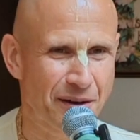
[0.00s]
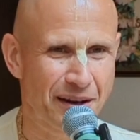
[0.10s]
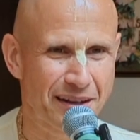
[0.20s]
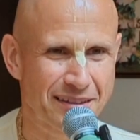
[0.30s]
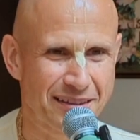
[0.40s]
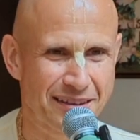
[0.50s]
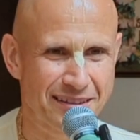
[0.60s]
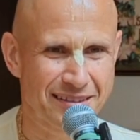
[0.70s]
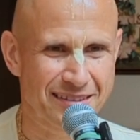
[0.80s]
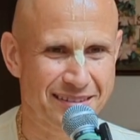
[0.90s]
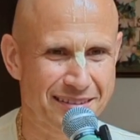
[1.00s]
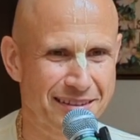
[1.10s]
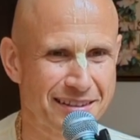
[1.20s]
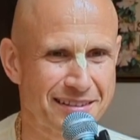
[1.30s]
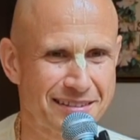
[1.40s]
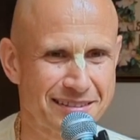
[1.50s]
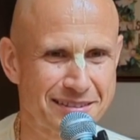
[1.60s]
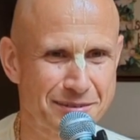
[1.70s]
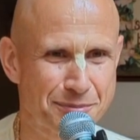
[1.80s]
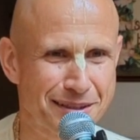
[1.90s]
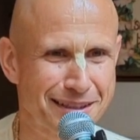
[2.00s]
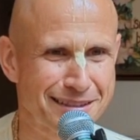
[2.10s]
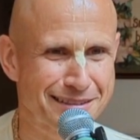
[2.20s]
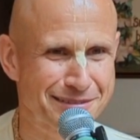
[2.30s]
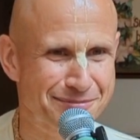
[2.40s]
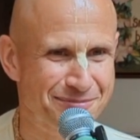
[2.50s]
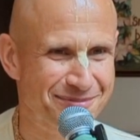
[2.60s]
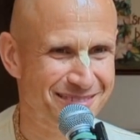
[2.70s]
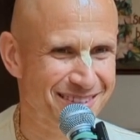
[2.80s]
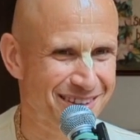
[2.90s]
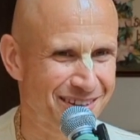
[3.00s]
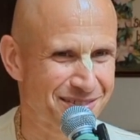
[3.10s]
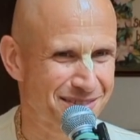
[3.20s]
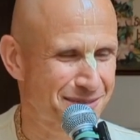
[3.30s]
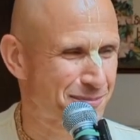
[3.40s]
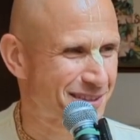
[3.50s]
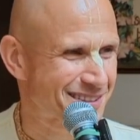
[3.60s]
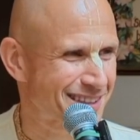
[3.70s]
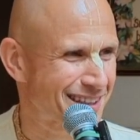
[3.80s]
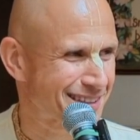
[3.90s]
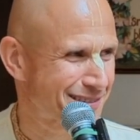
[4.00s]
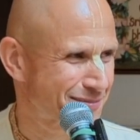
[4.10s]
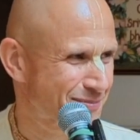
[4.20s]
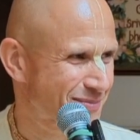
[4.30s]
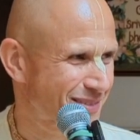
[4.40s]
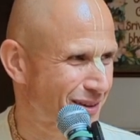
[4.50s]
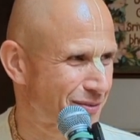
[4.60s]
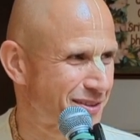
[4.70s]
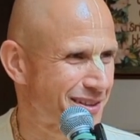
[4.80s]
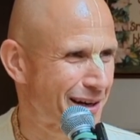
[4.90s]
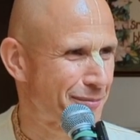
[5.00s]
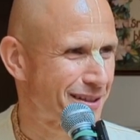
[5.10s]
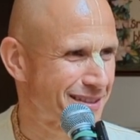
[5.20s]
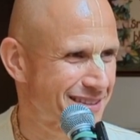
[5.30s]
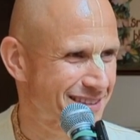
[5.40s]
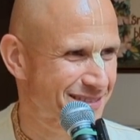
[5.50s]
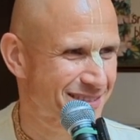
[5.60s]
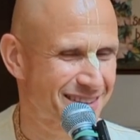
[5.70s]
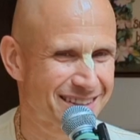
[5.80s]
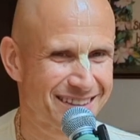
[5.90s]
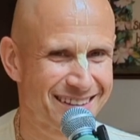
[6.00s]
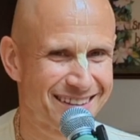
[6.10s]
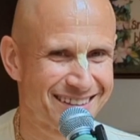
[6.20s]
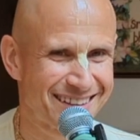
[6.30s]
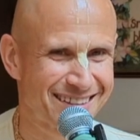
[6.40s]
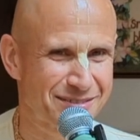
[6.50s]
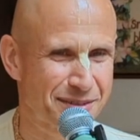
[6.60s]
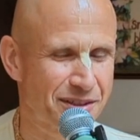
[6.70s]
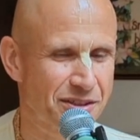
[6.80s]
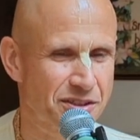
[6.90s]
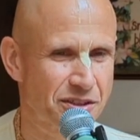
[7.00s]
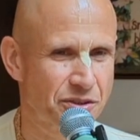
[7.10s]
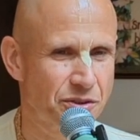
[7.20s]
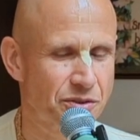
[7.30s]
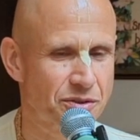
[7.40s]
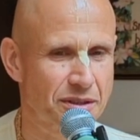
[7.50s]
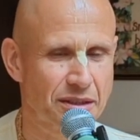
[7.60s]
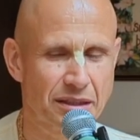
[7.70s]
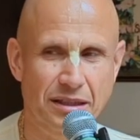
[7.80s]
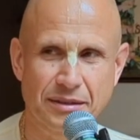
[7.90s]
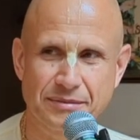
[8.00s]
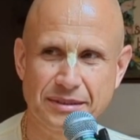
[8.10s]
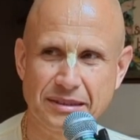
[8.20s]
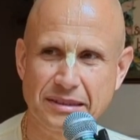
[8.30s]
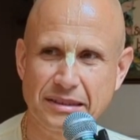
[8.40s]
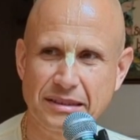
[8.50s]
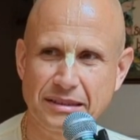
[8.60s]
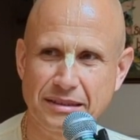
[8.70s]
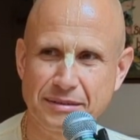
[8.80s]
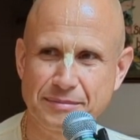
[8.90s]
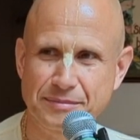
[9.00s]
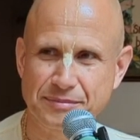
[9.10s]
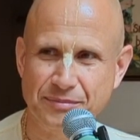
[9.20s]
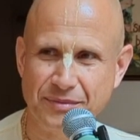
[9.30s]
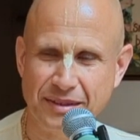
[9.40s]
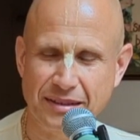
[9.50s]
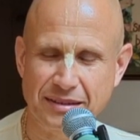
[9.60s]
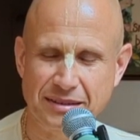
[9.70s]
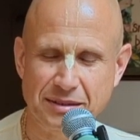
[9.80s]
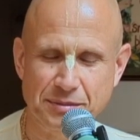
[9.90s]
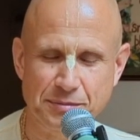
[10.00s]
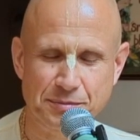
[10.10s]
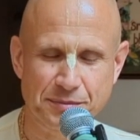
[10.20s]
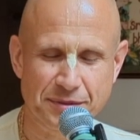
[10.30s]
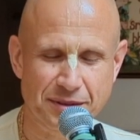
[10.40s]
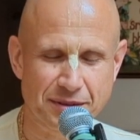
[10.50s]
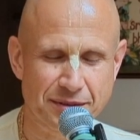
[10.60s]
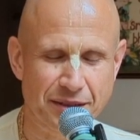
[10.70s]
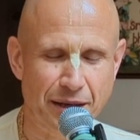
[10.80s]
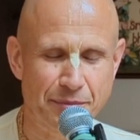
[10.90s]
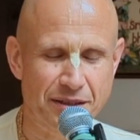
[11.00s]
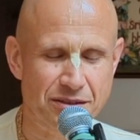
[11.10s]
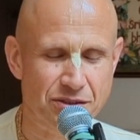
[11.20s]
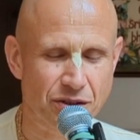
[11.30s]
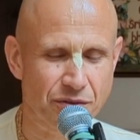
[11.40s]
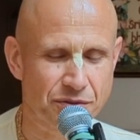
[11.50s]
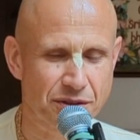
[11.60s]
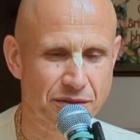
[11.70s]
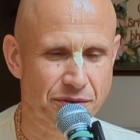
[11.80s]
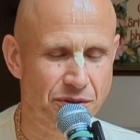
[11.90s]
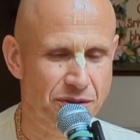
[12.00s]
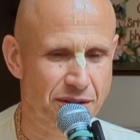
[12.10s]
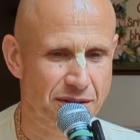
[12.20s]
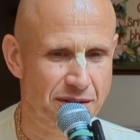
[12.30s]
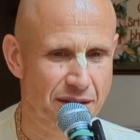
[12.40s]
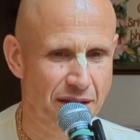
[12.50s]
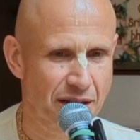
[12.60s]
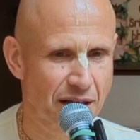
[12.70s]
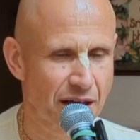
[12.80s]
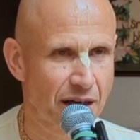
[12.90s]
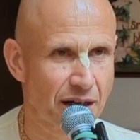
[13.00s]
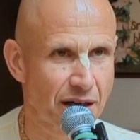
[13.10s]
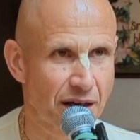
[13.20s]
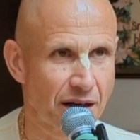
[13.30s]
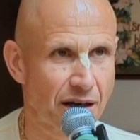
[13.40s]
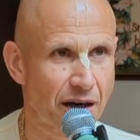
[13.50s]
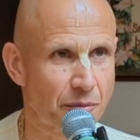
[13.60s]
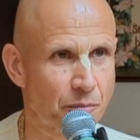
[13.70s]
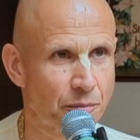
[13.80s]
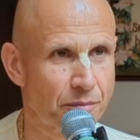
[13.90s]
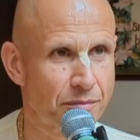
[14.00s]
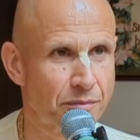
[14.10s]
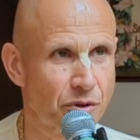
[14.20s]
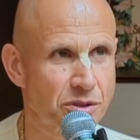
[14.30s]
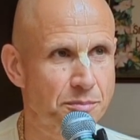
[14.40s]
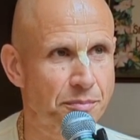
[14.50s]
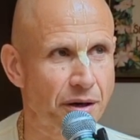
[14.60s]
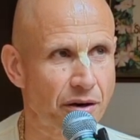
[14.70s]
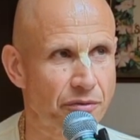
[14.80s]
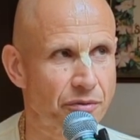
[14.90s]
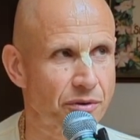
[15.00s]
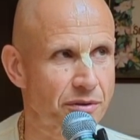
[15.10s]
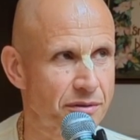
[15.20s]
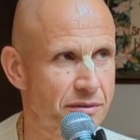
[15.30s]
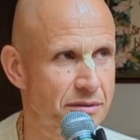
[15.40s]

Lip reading: and licked these plates of prasad, of the remnants. Yes, because he knew that these remnants of the devotees are most powerful